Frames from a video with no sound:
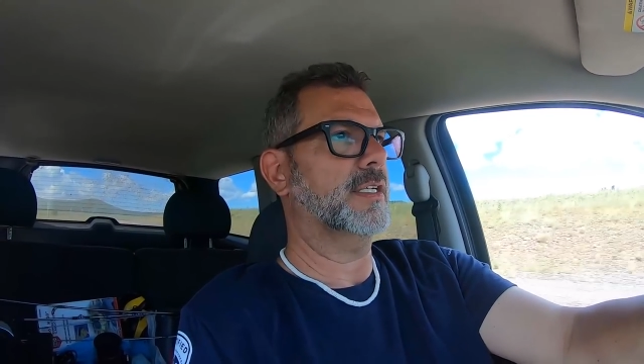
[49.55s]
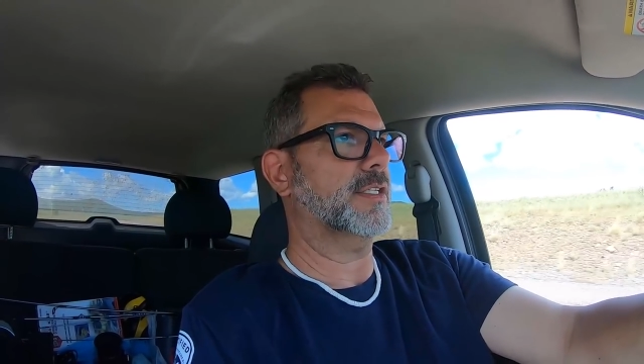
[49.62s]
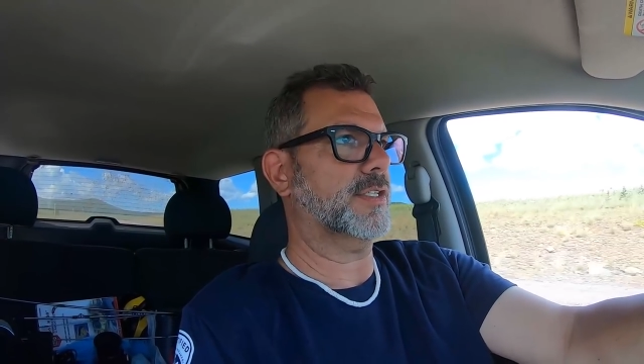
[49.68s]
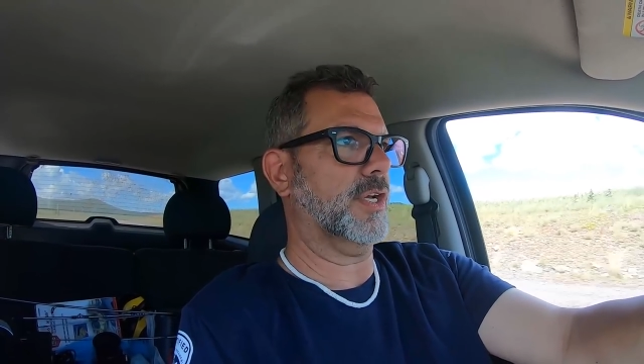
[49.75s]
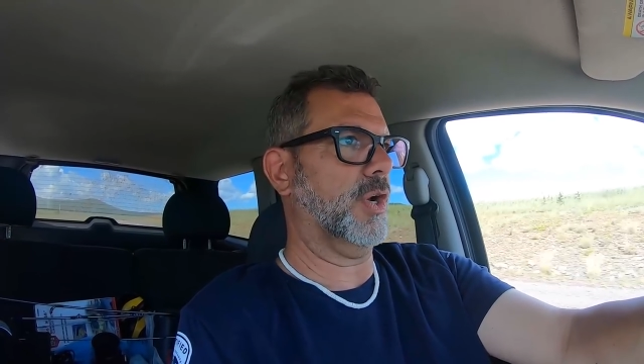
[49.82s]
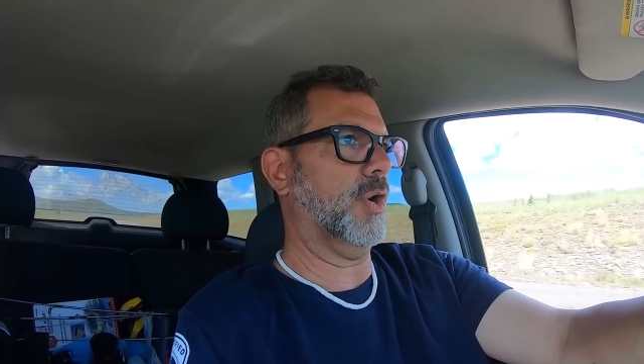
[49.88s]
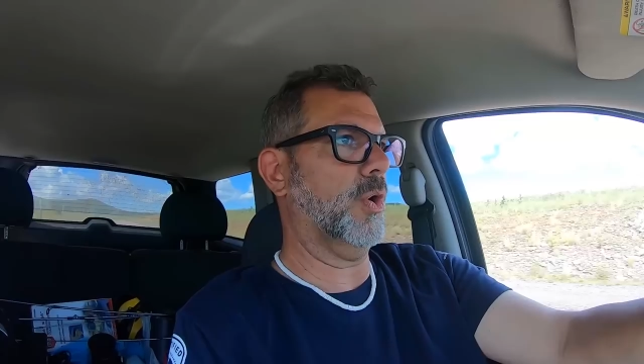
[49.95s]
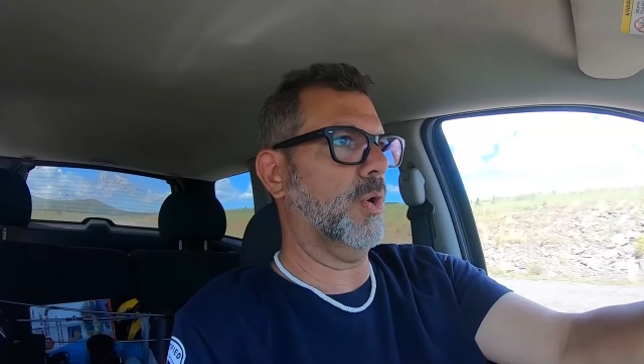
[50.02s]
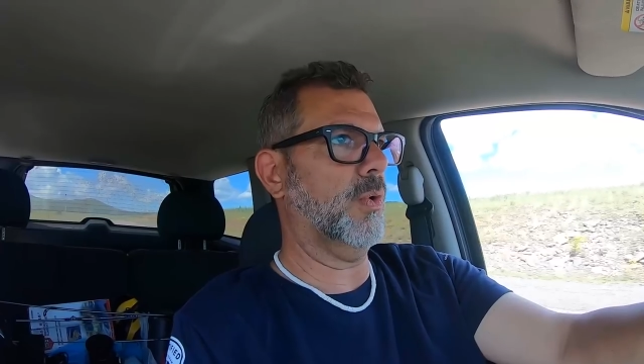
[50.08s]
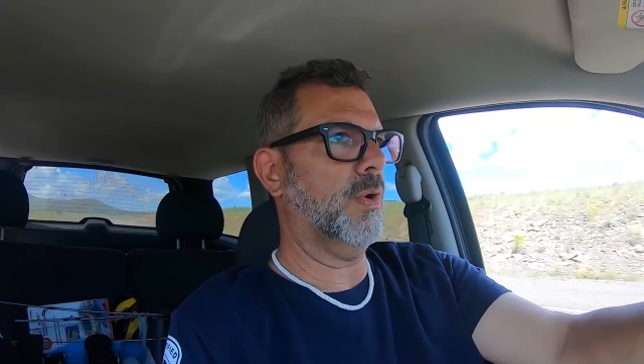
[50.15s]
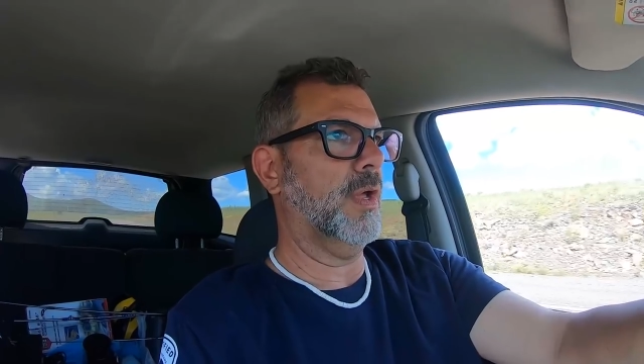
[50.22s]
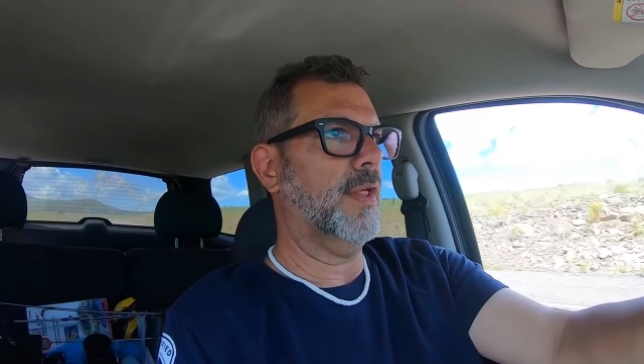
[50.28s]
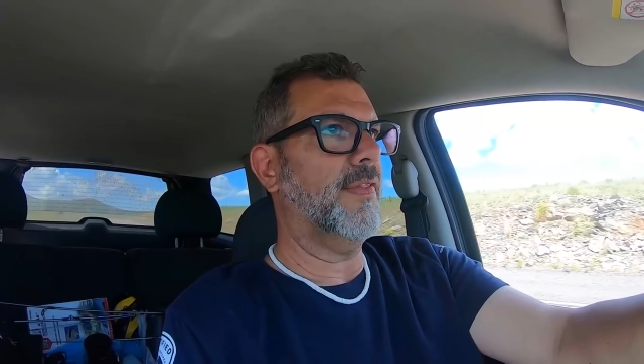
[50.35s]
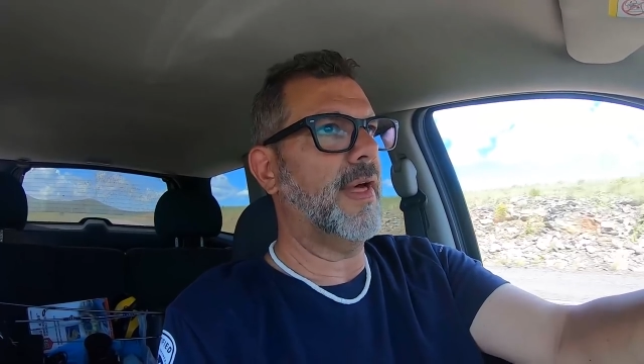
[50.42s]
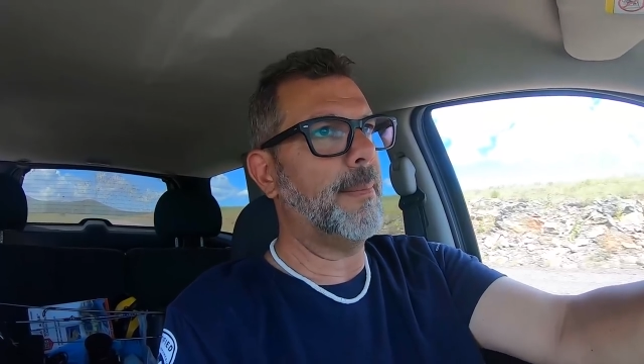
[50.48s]
So
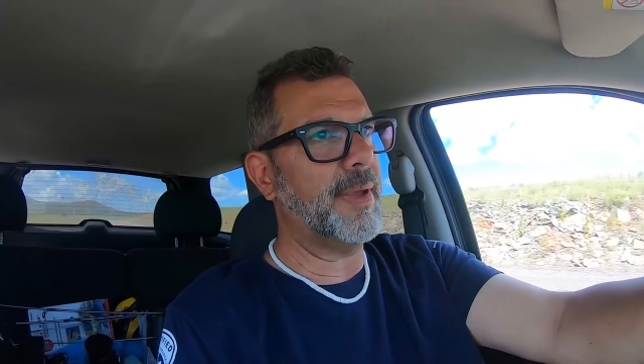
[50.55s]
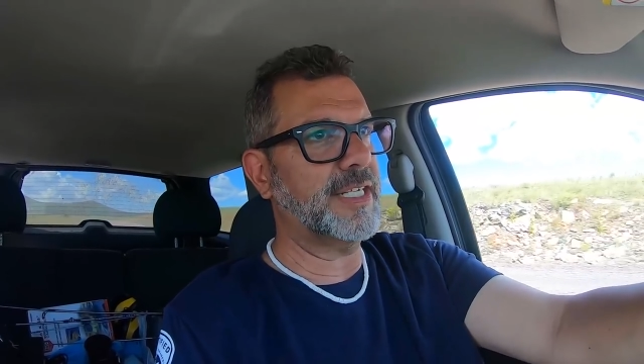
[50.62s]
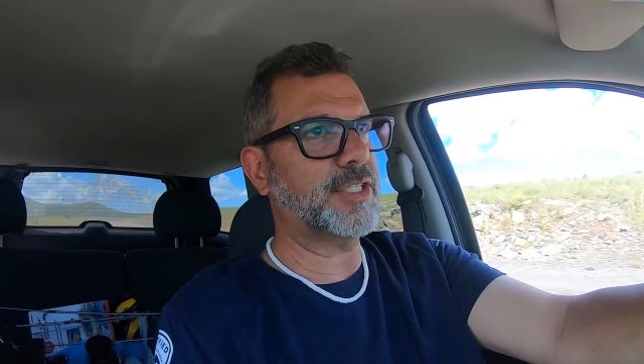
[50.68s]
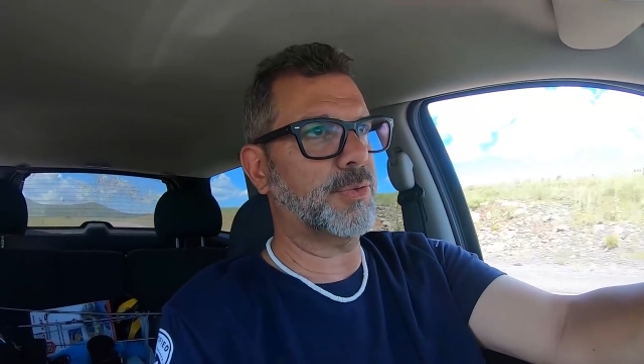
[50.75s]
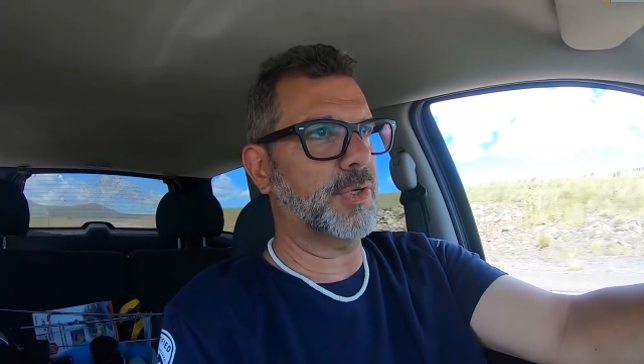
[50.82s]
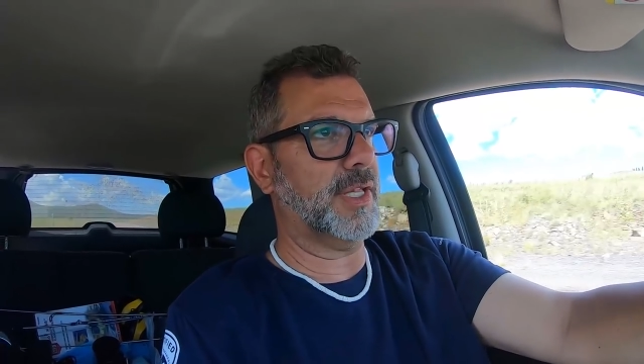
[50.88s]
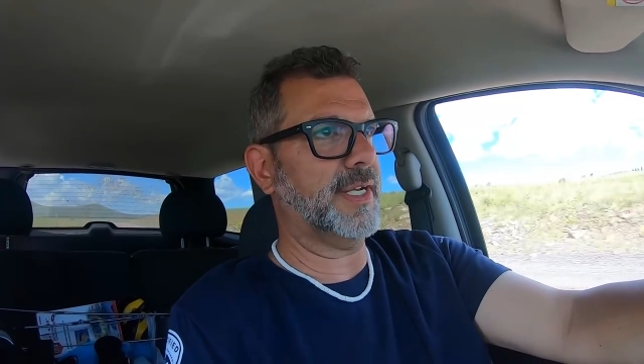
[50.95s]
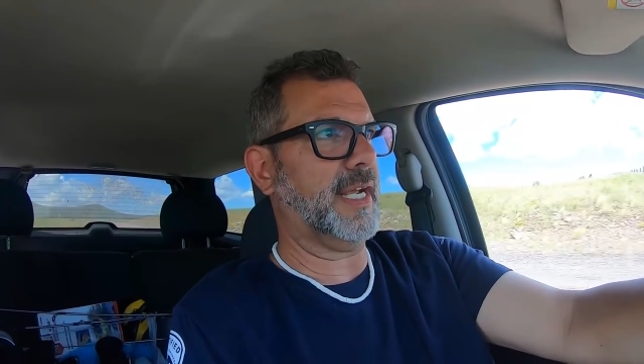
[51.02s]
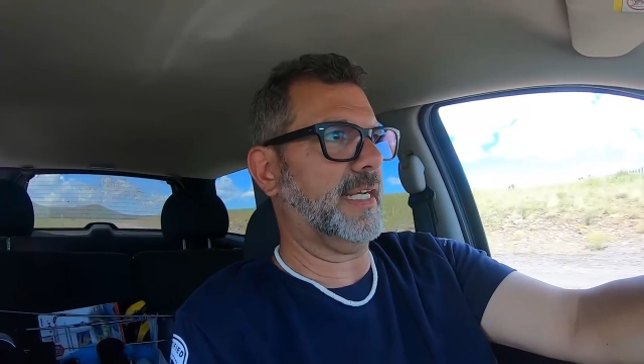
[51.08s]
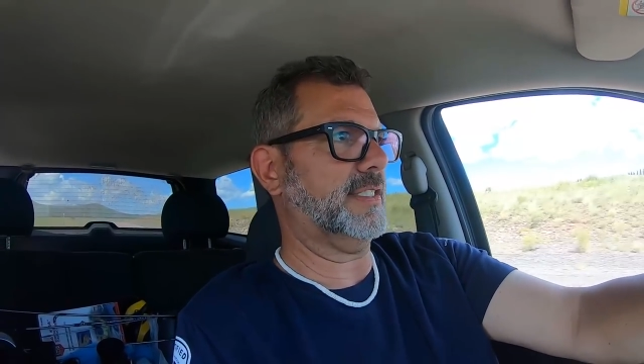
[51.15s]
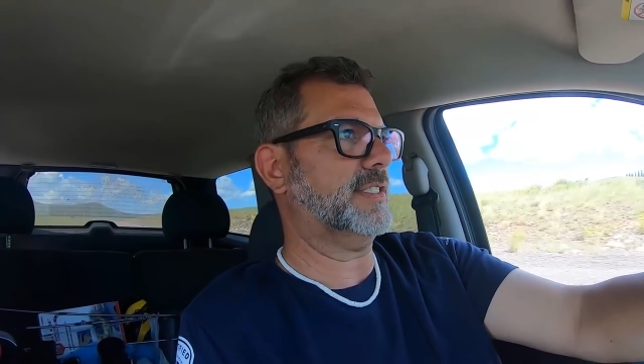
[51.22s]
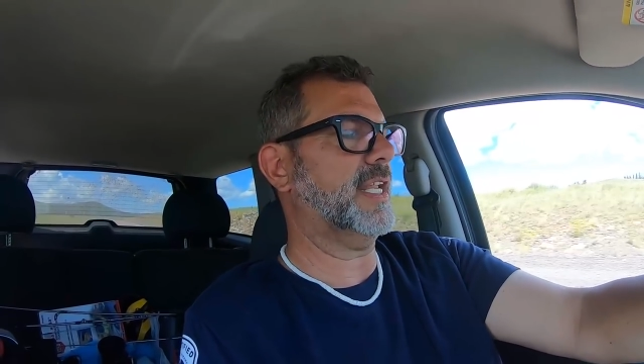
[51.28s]
that makes it really nice.